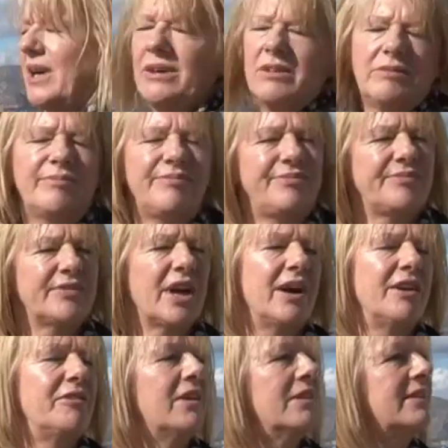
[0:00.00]
no,
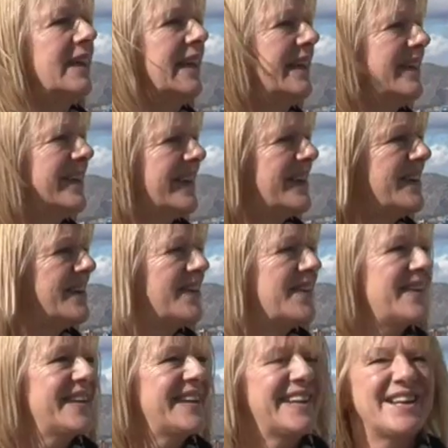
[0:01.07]
going wrong now.
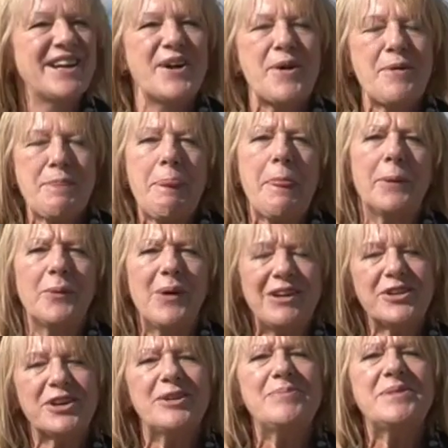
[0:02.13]

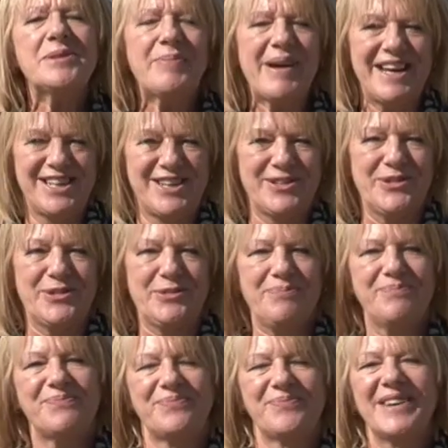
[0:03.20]
Welcome to
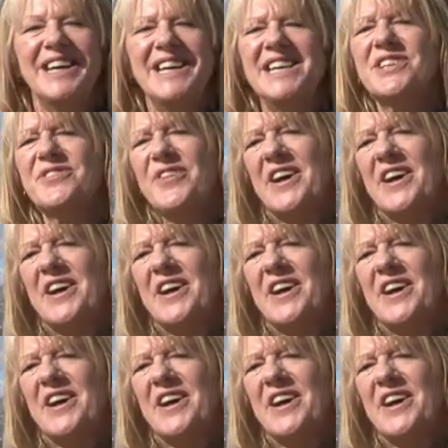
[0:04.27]
Benidorm. It's